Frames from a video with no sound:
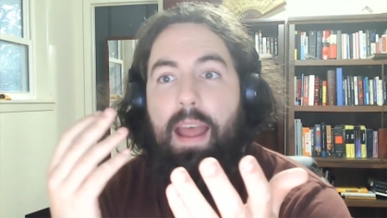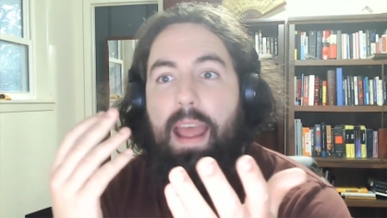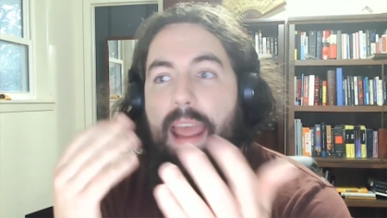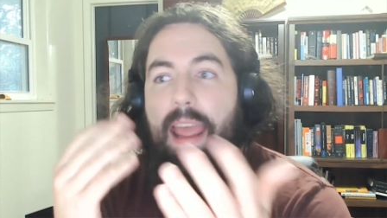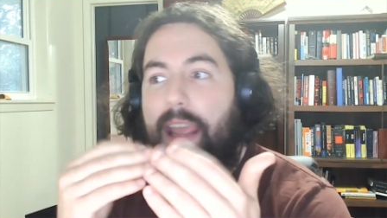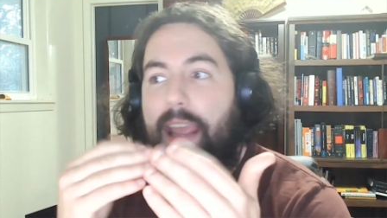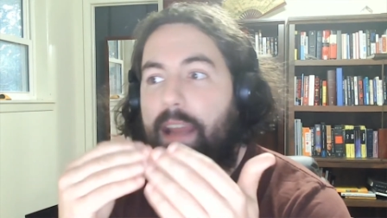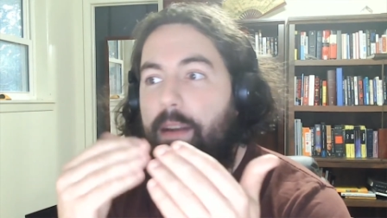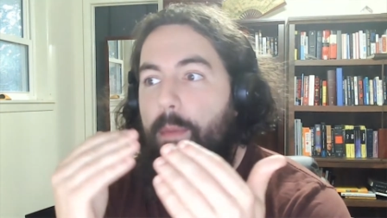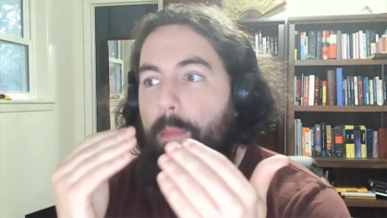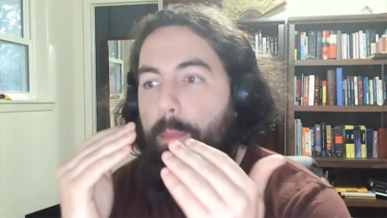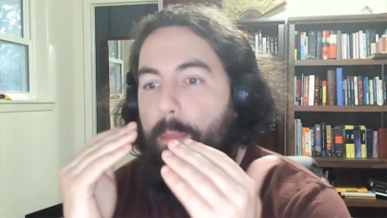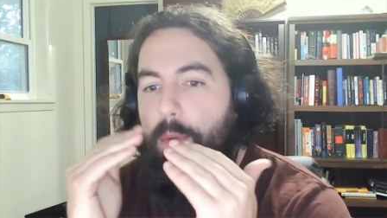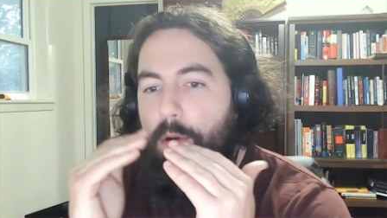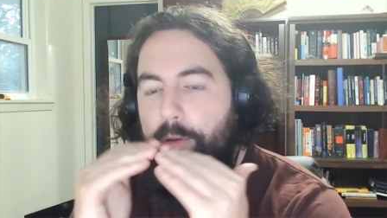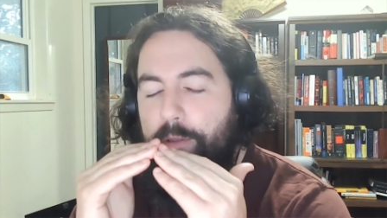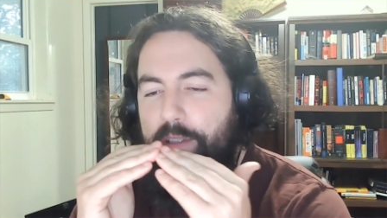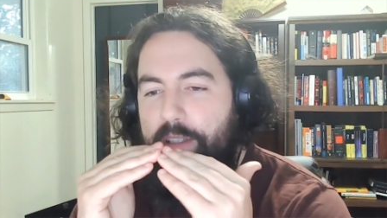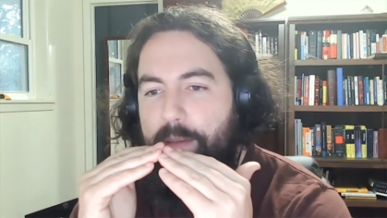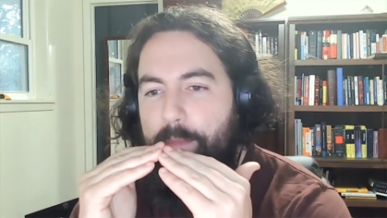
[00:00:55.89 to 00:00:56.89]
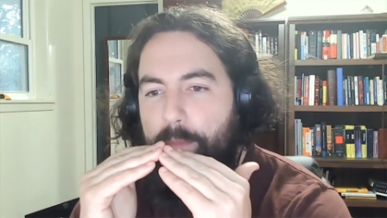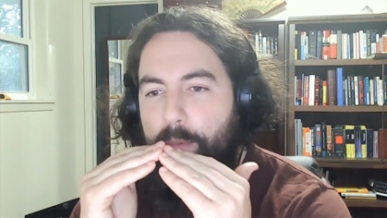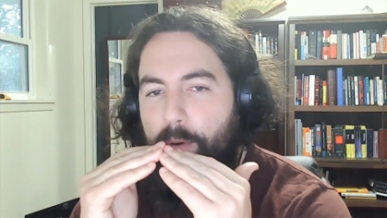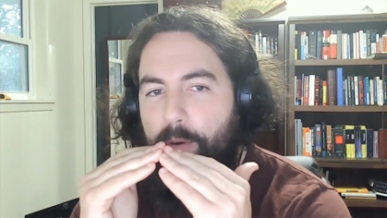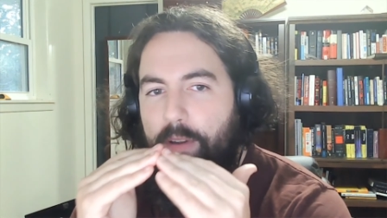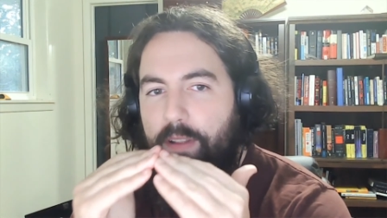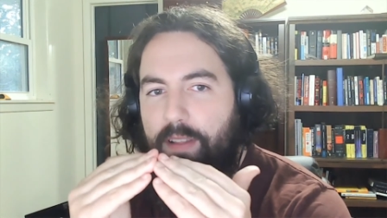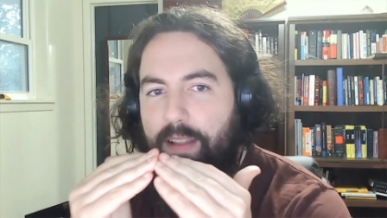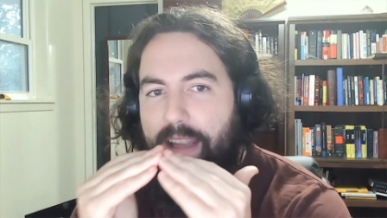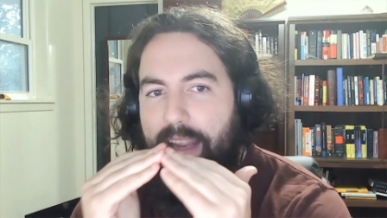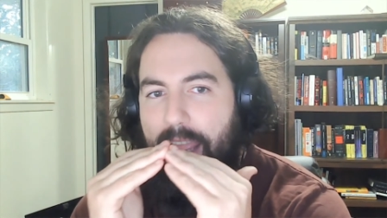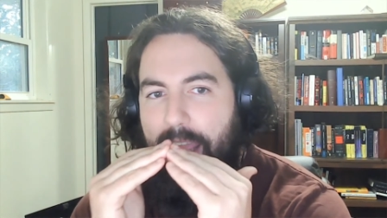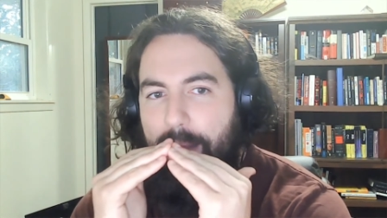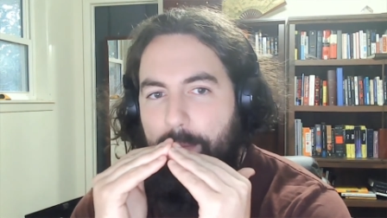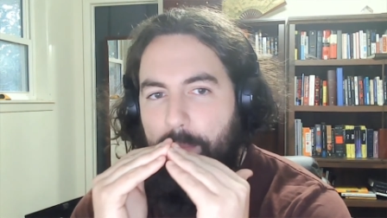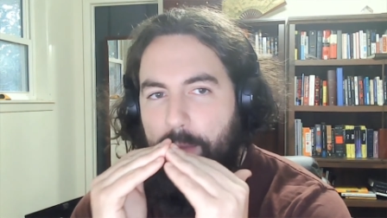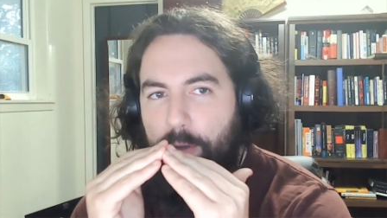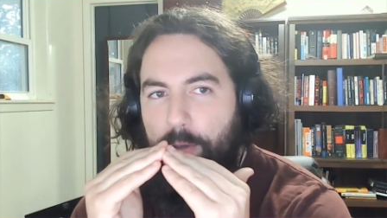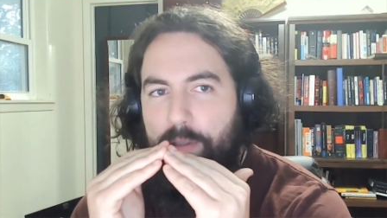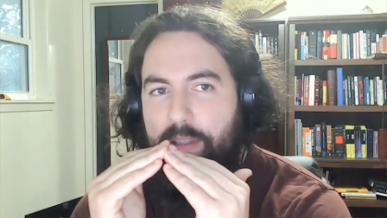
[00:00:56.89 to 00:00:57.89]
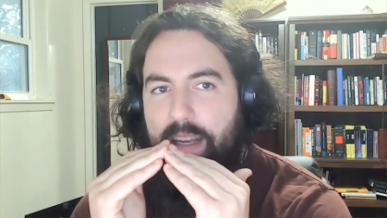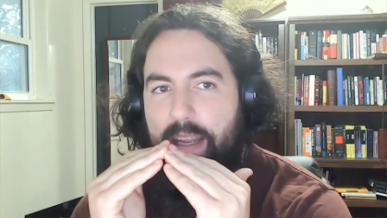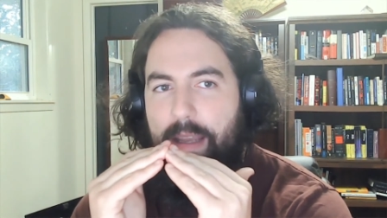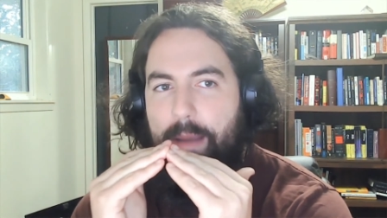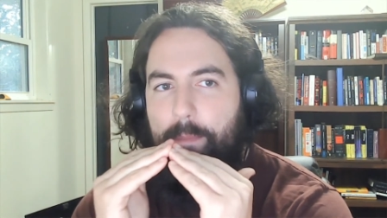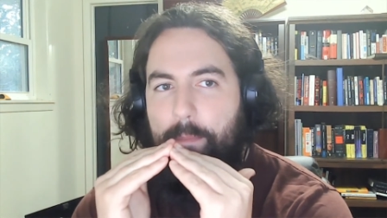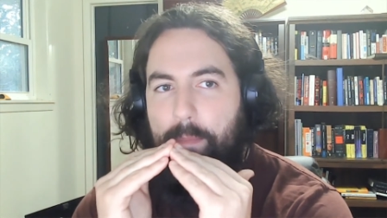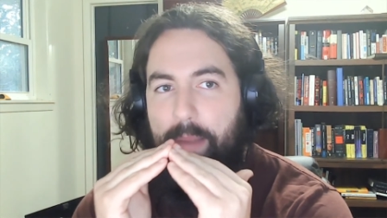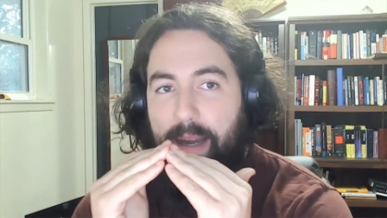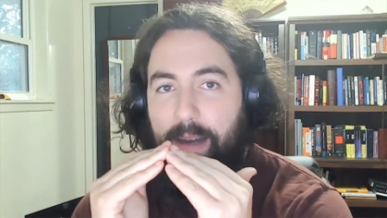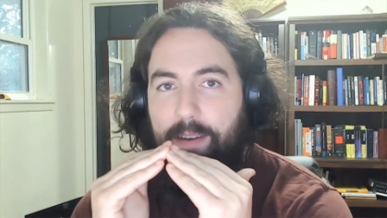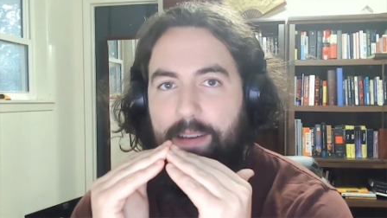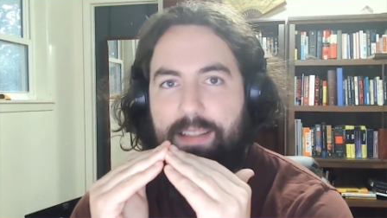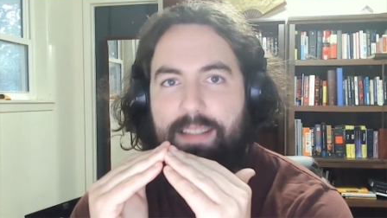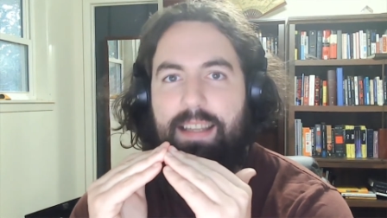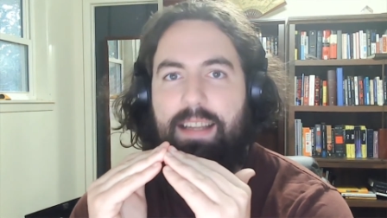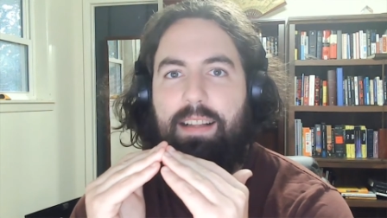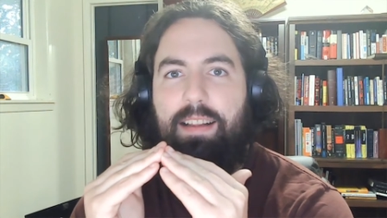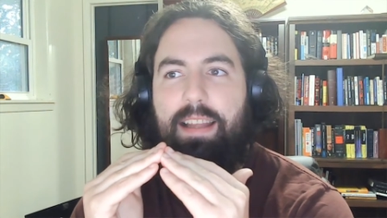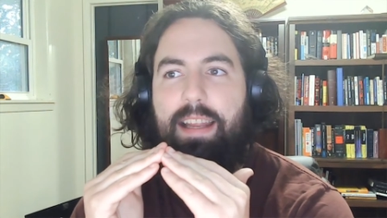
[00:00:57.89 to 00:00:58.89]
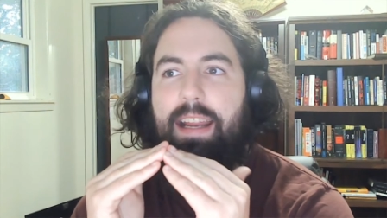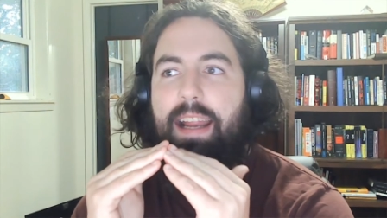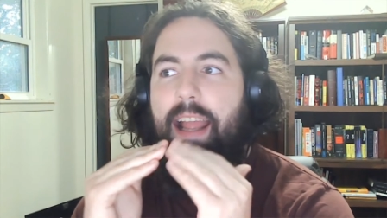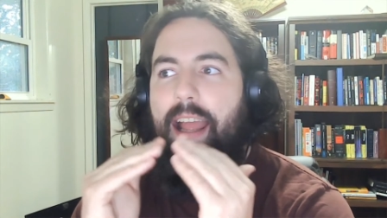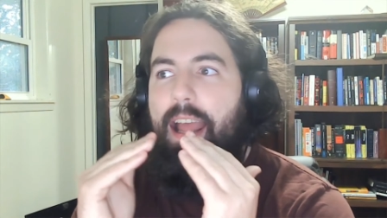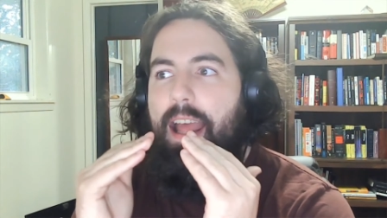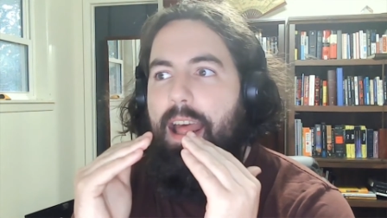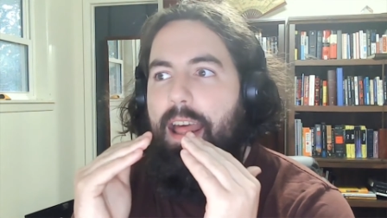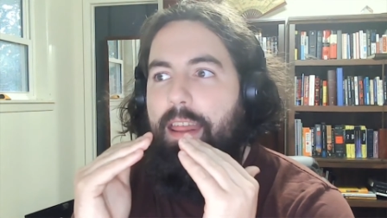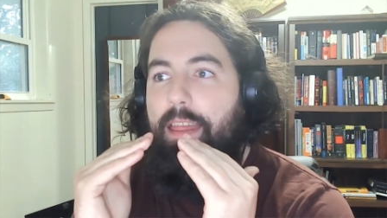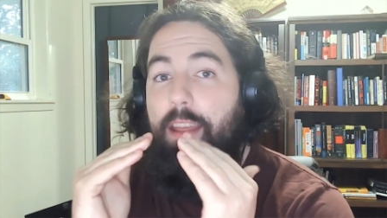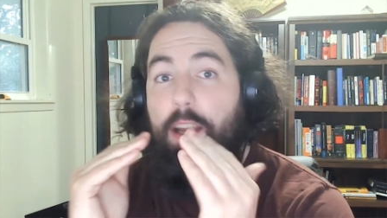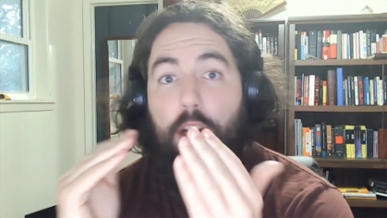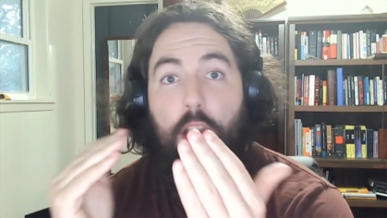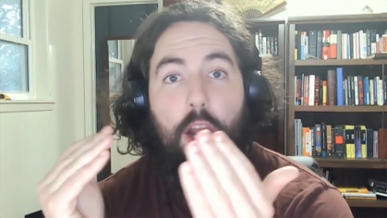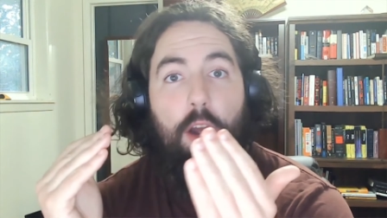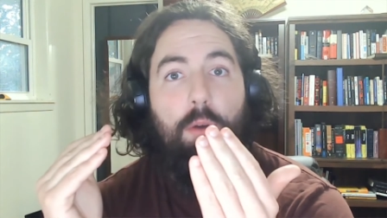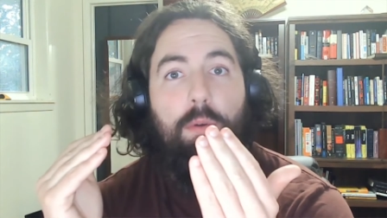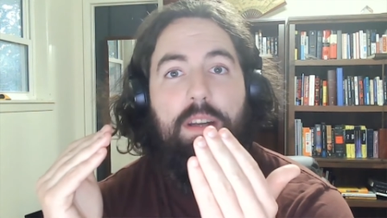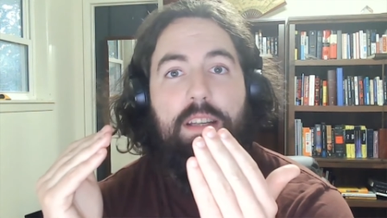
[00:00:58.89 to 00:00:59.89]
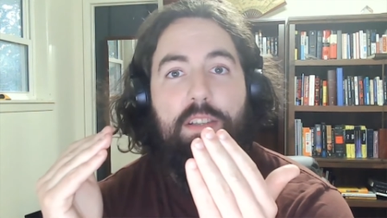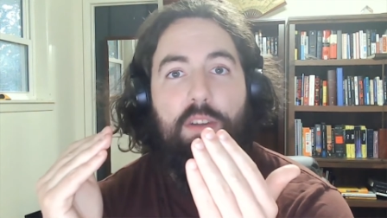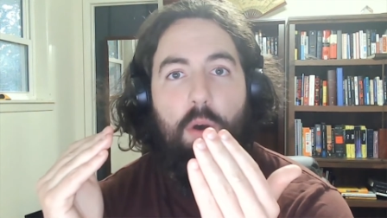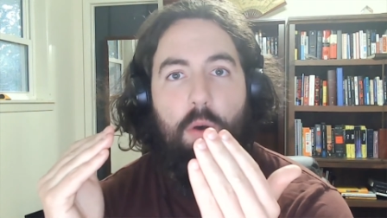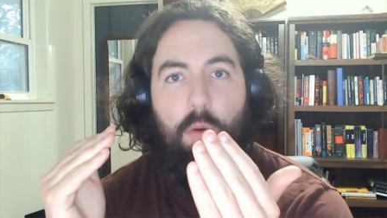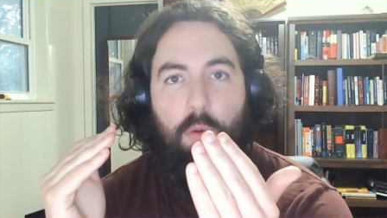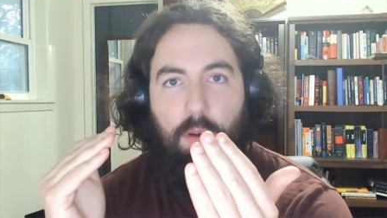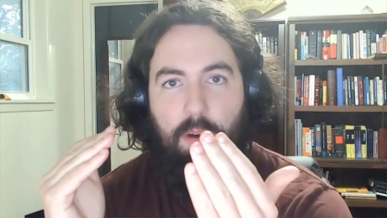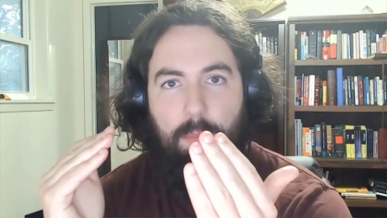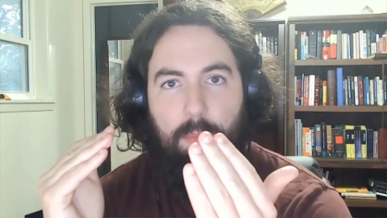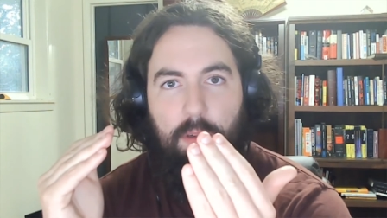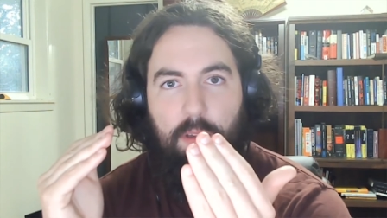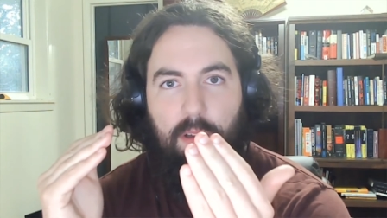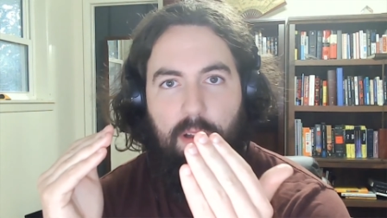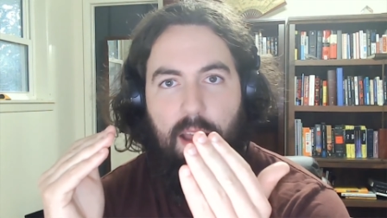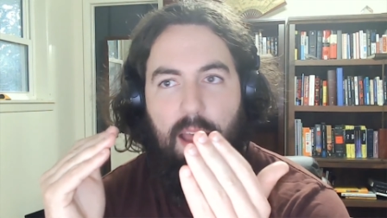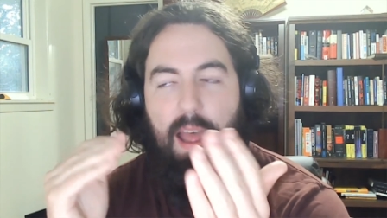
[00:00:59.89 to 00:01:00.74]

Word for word: And most importantly and most embarrassingly, the code is horrible.